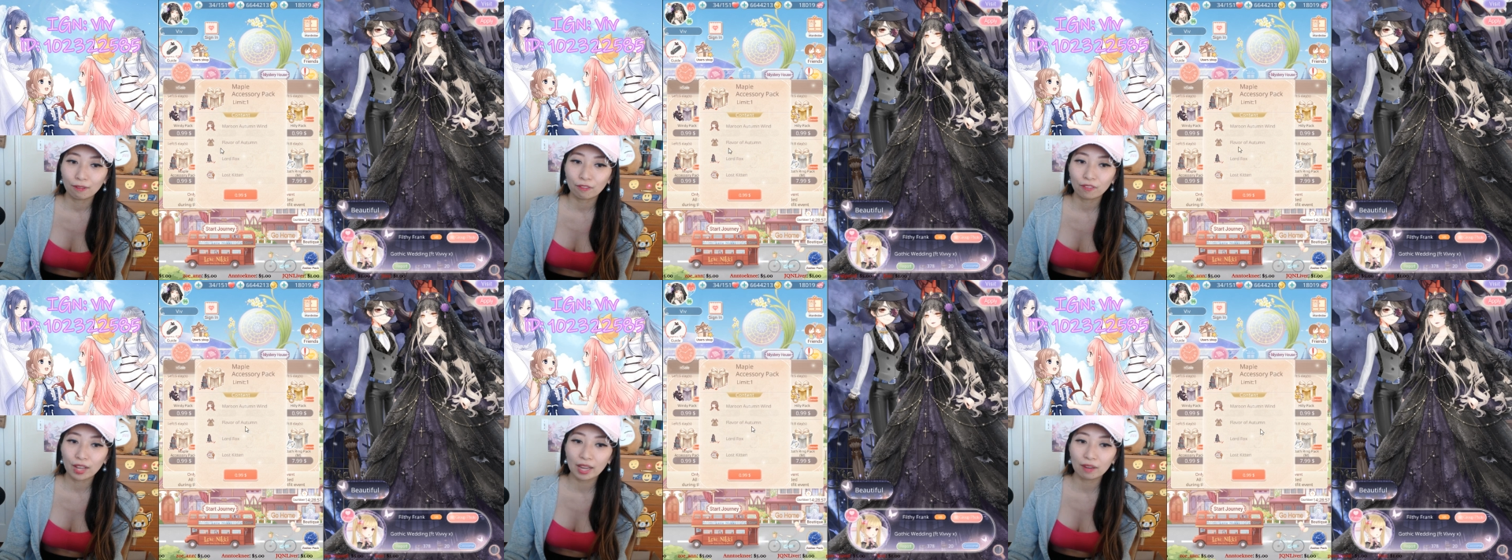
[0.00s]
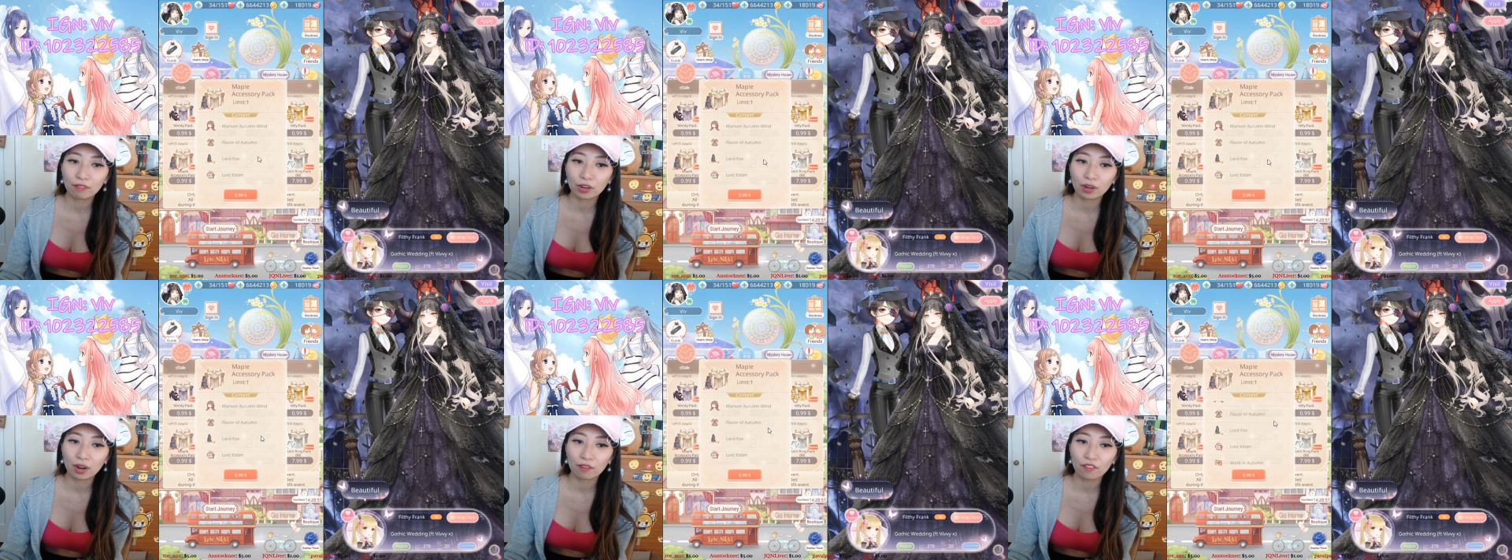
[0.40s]

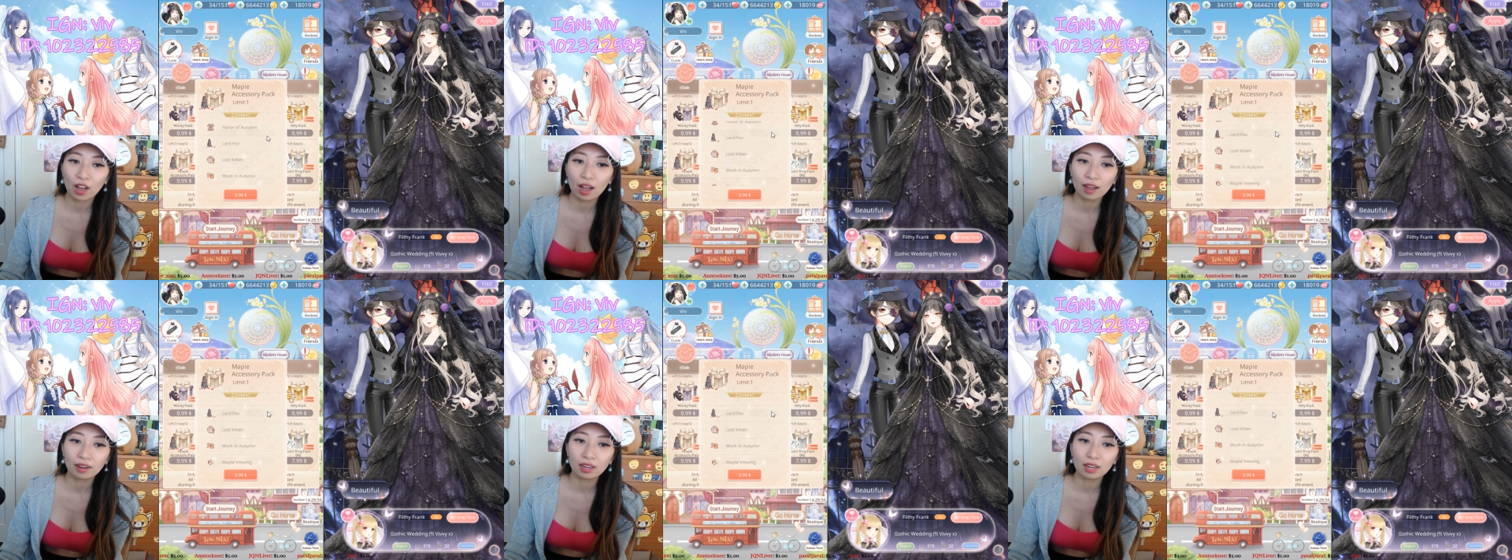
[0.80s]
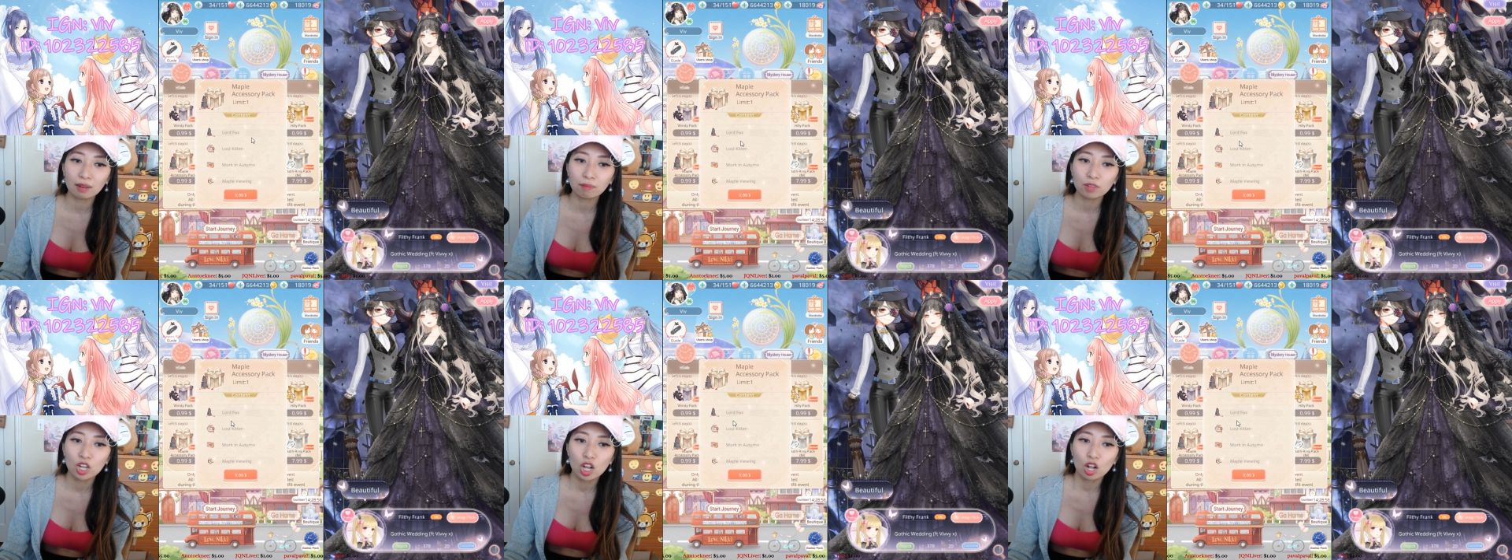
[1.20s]
Flavor of
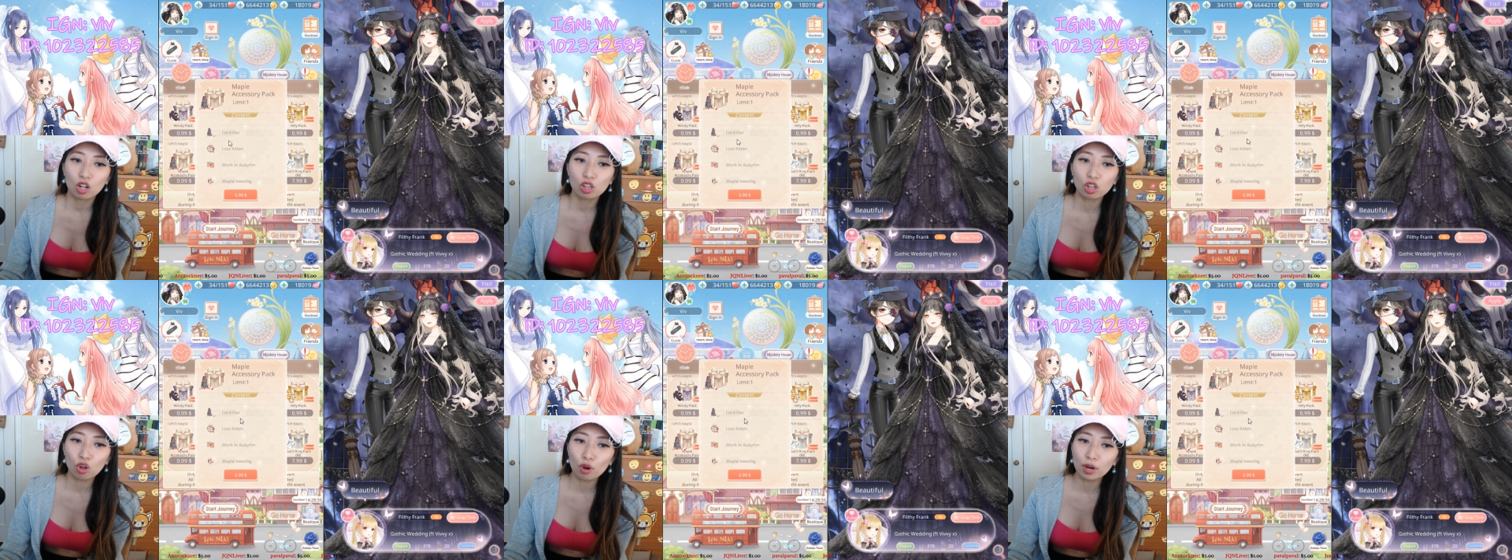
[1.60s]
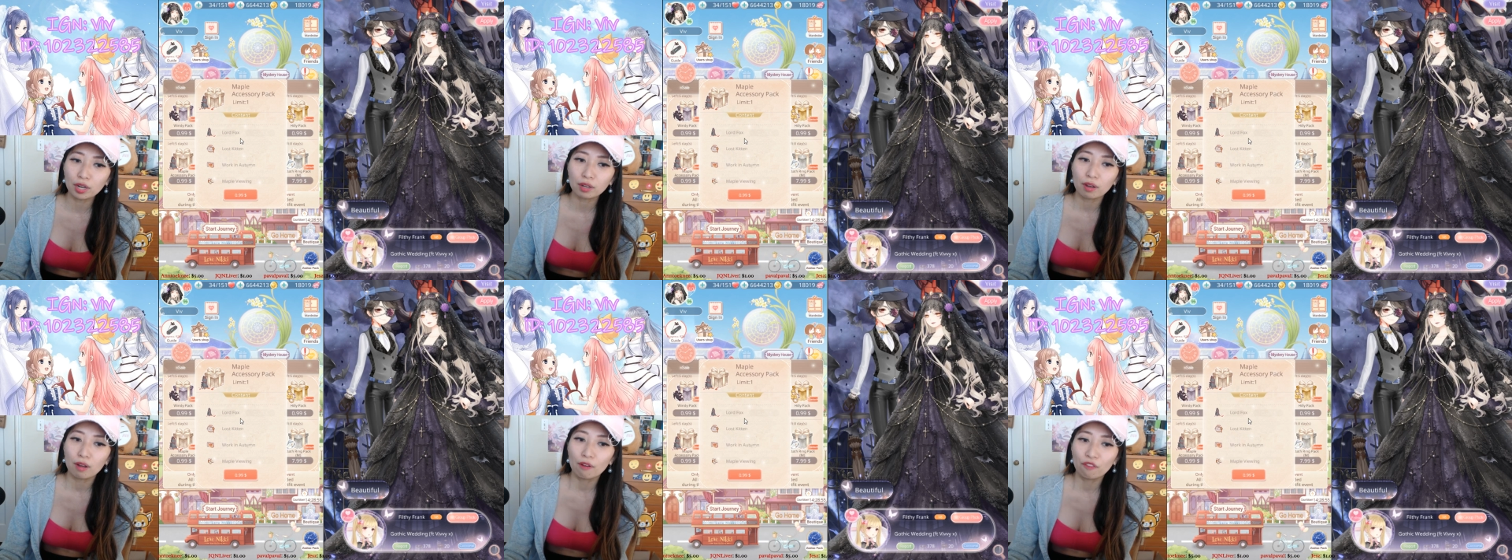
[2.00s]
Autumn,
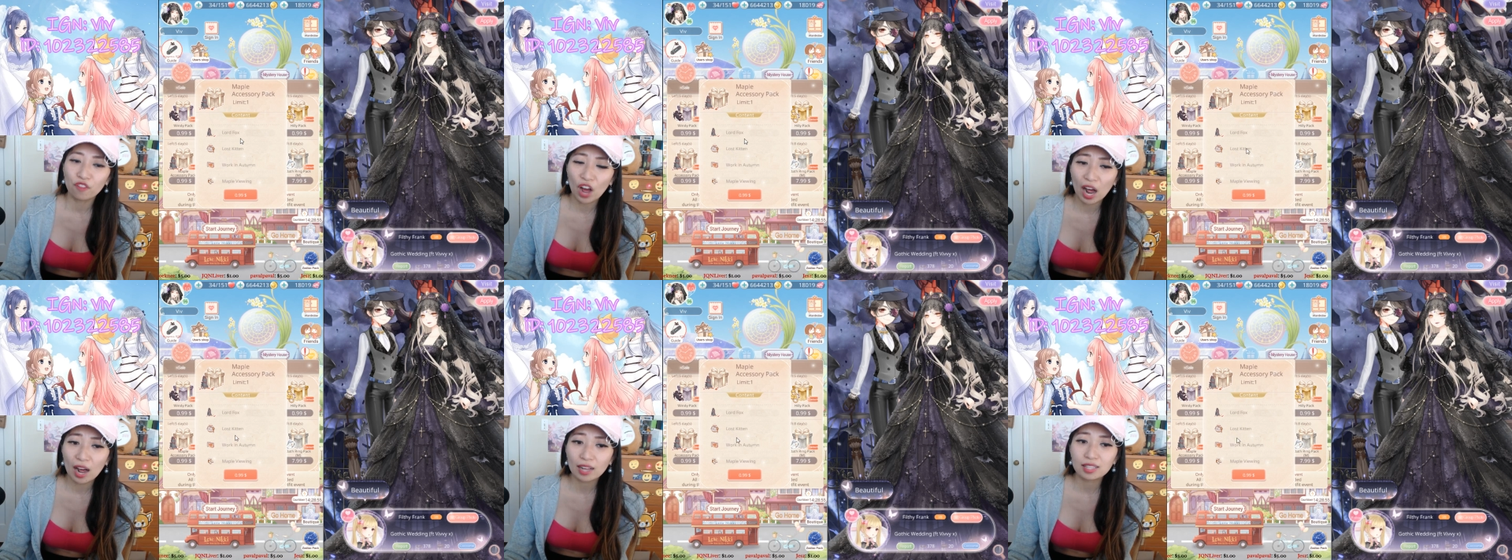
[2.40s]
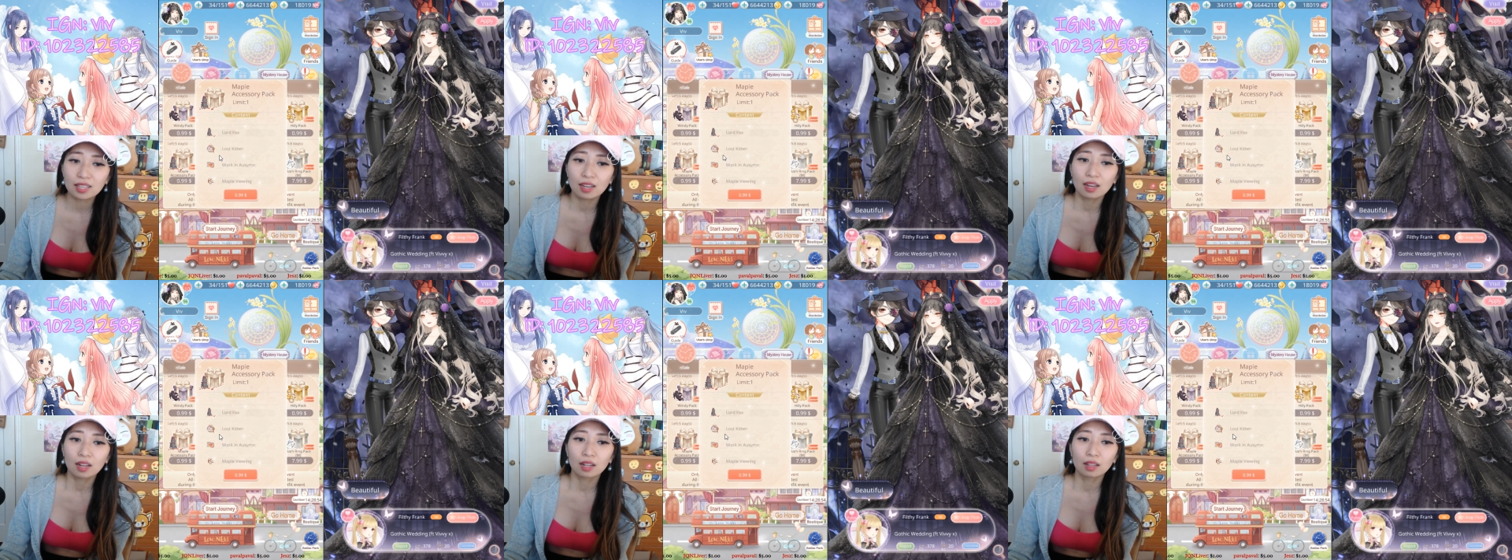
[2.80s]
Lord Fox,
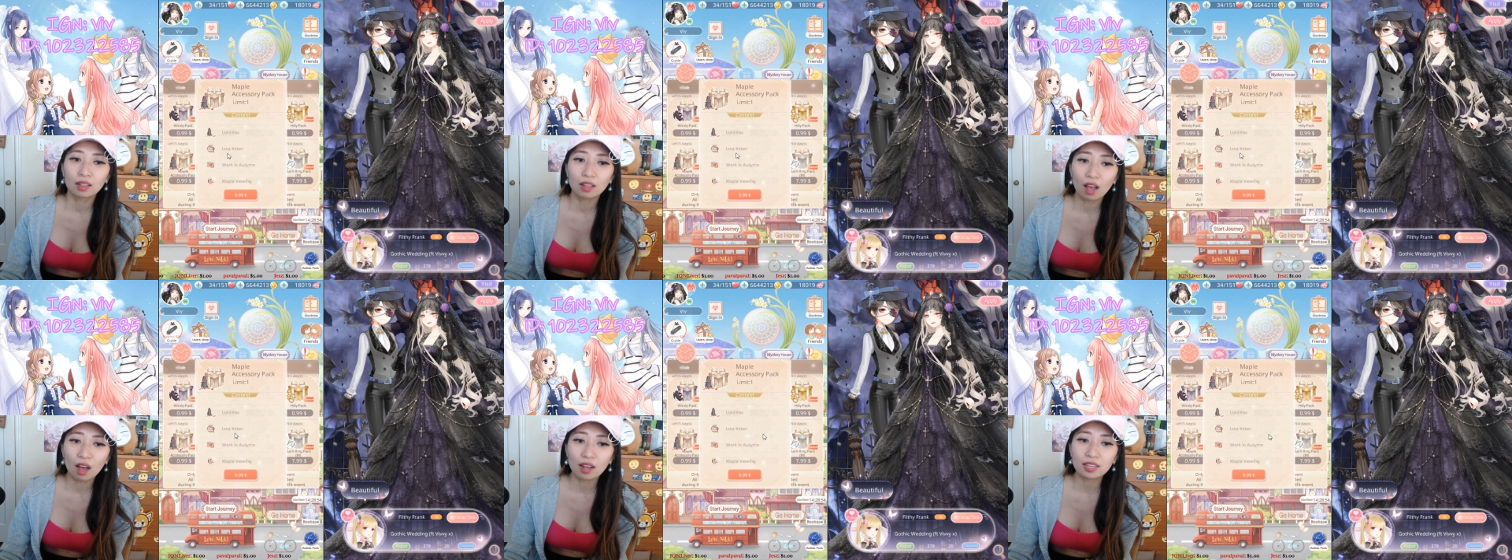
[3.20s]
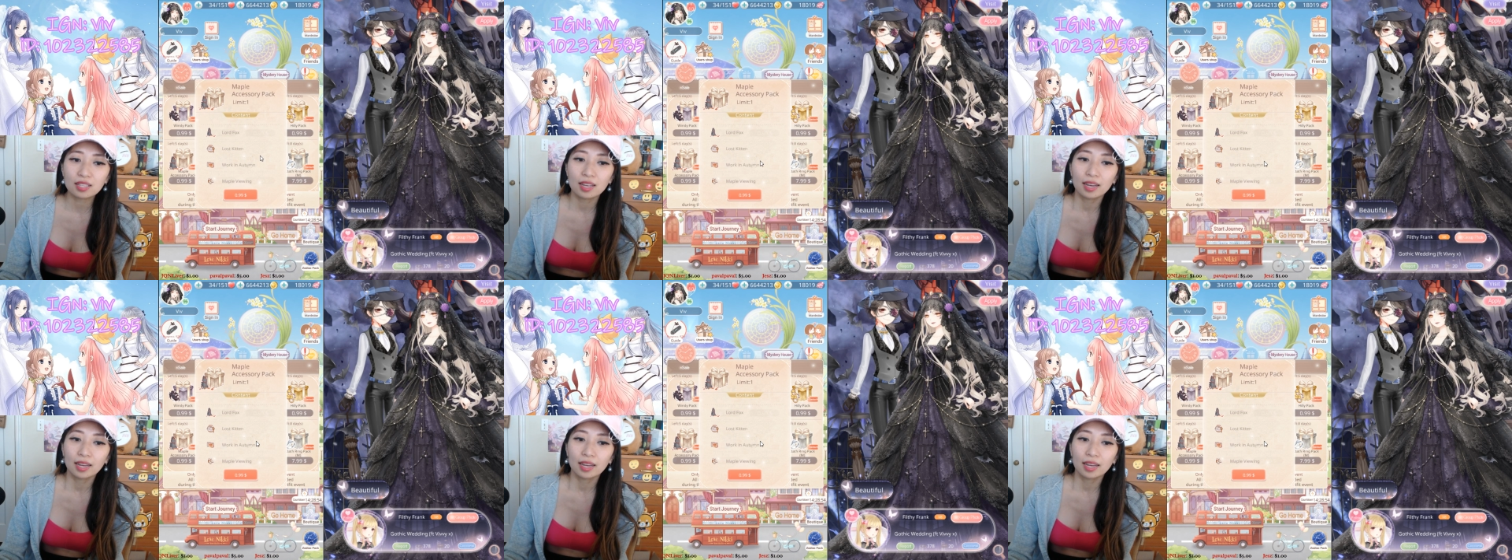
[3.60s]
Lost